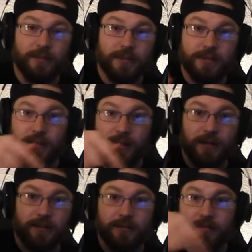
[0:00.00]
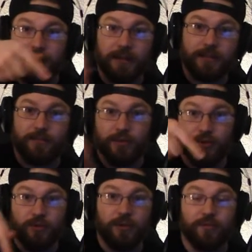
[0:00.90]
This uh, Dennis
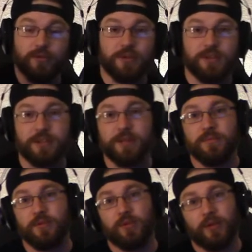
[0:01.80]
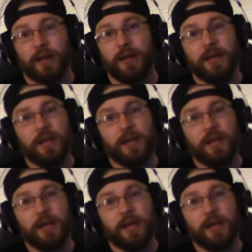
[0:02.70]
Bazooka versus Tim Dooling.